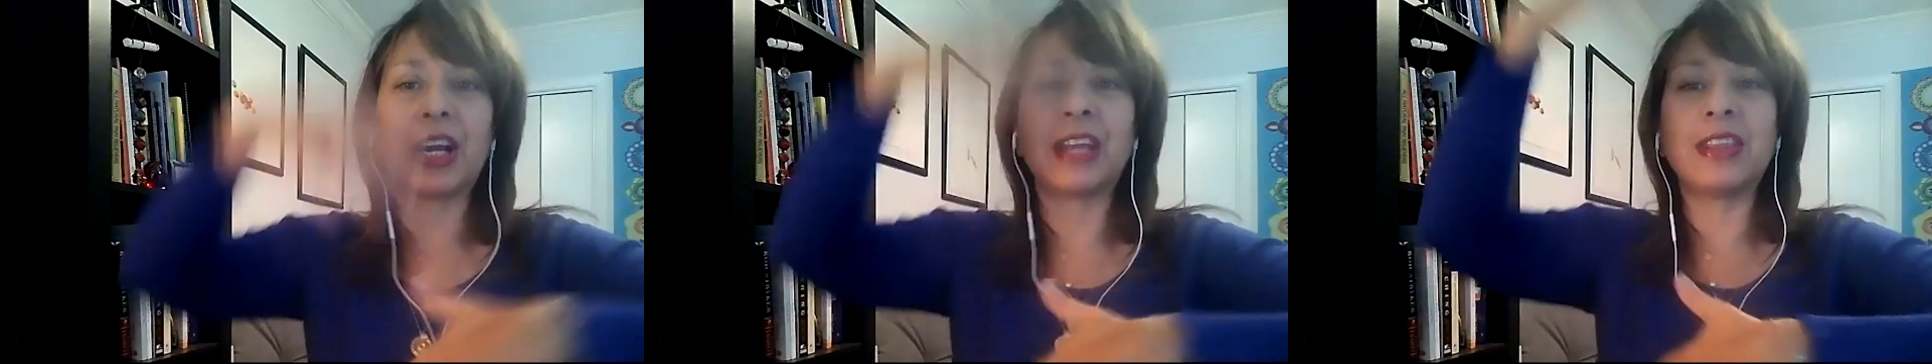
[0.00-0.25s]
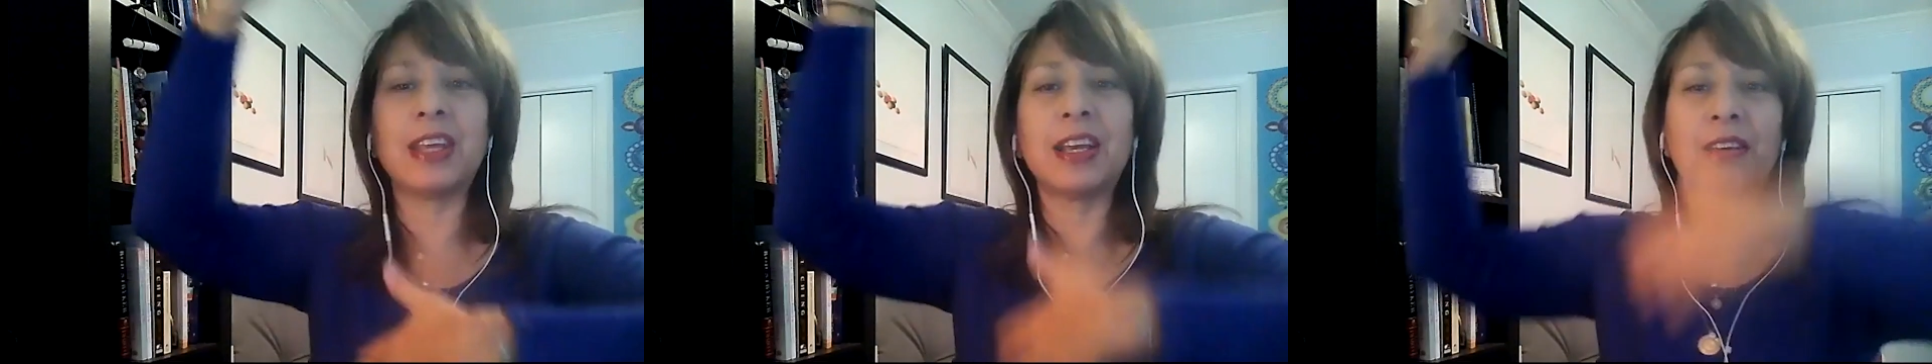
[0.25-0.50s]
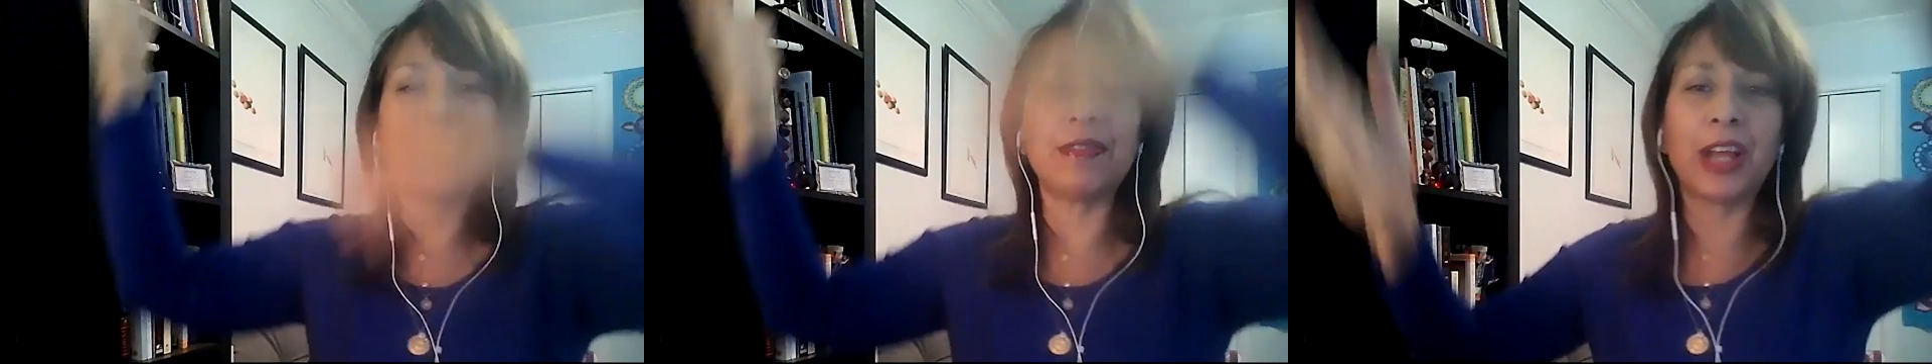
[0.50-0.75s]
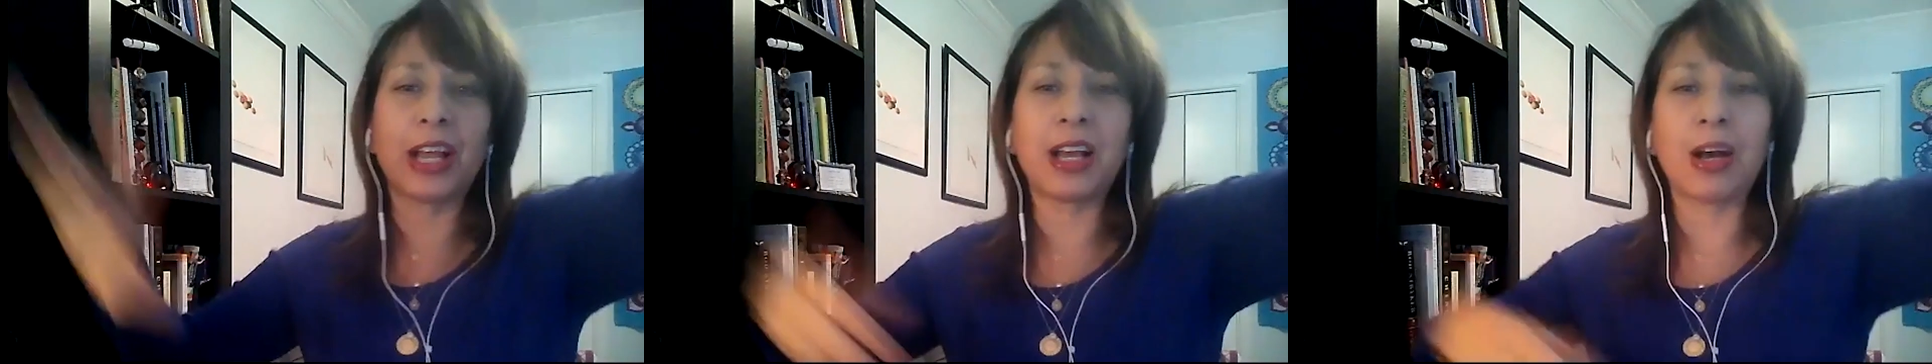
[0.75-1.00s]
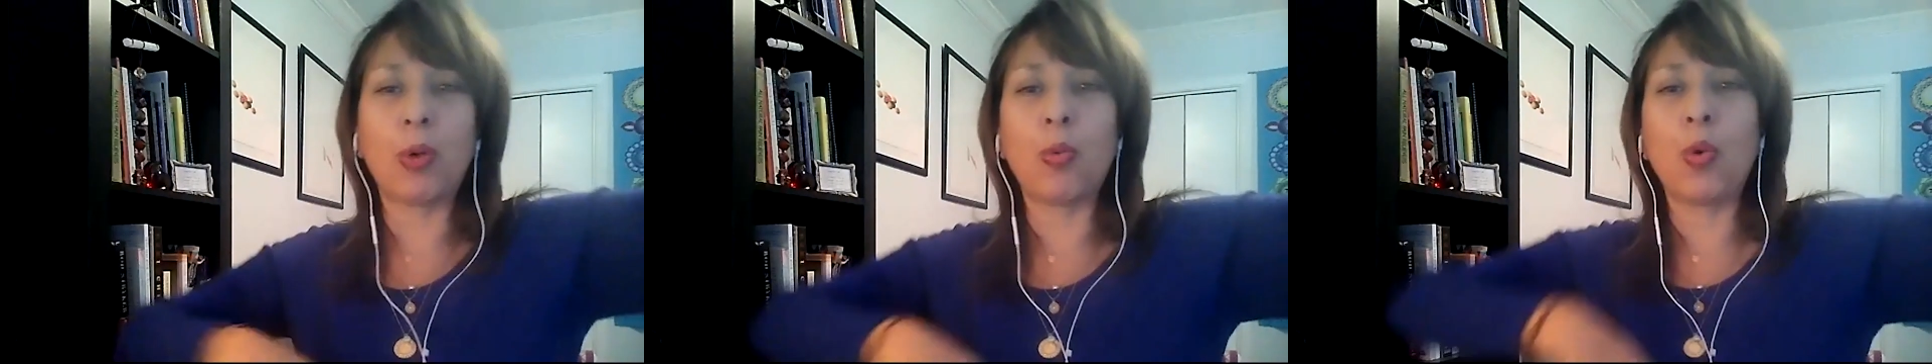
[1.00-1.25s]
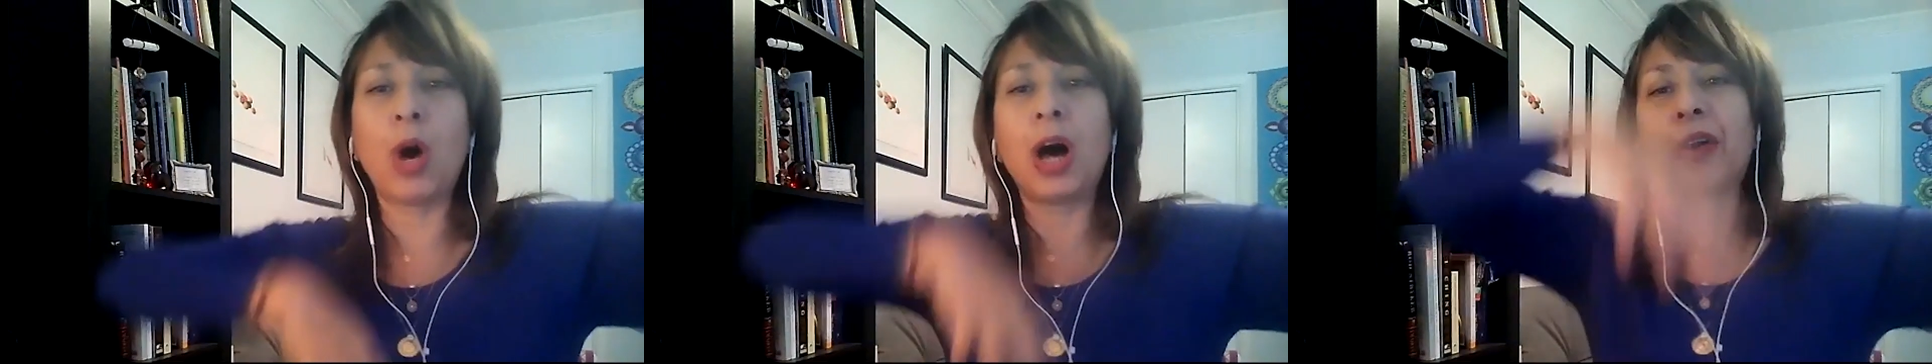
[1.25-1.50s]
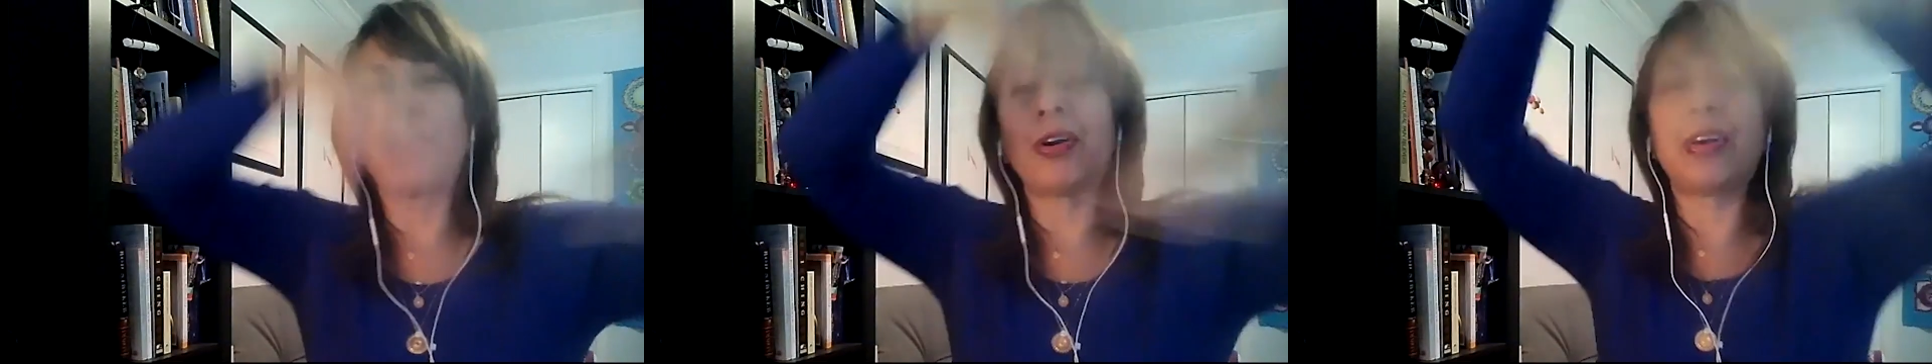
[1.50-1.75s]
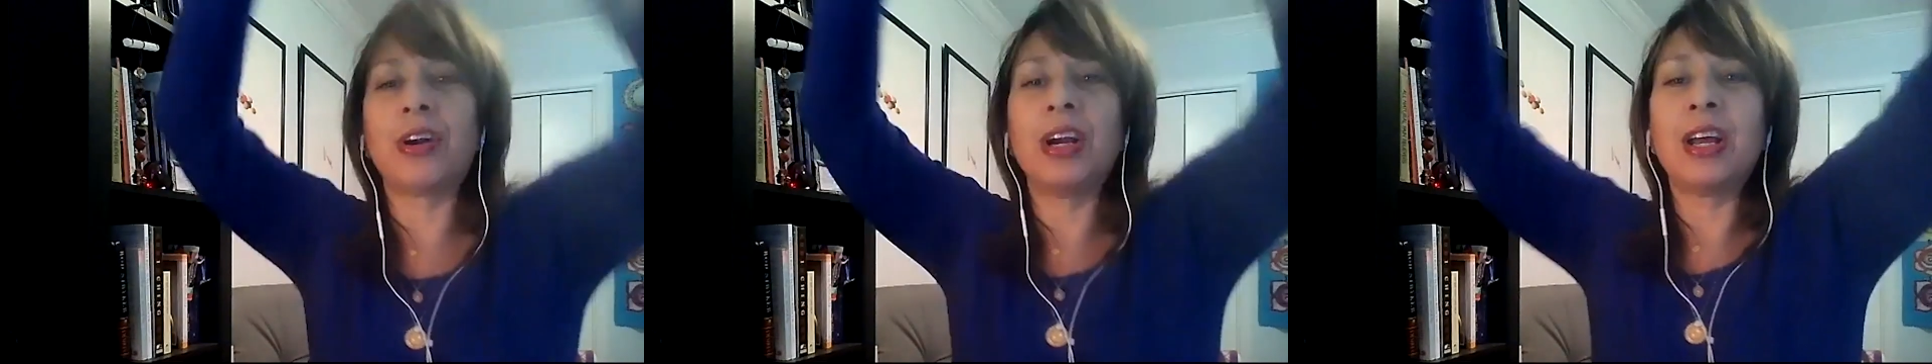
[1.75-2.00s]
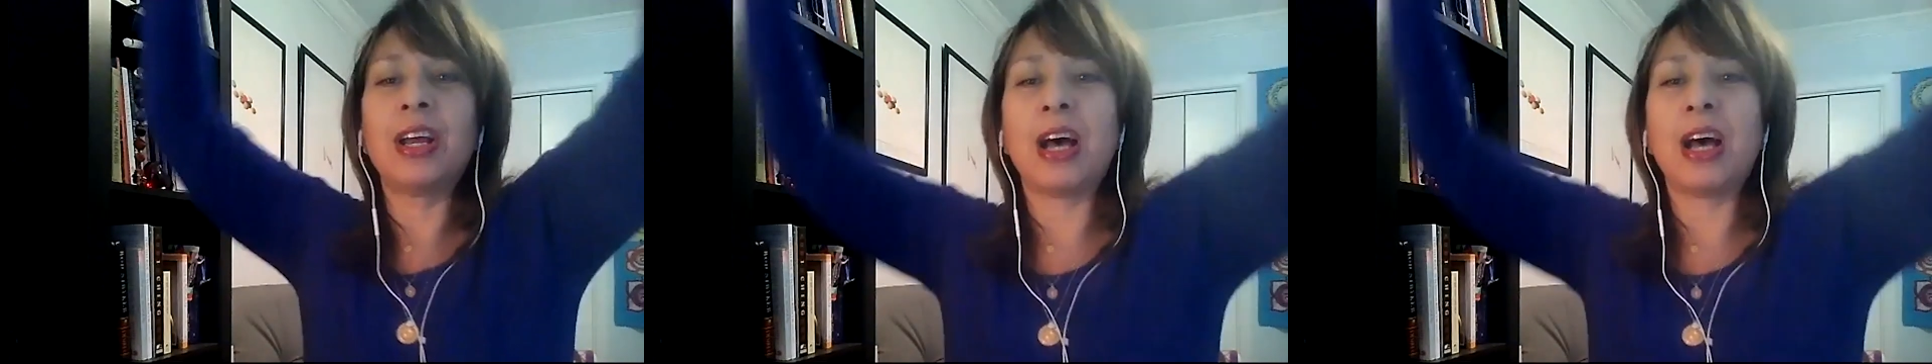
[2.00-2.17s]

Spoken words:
I think of like water,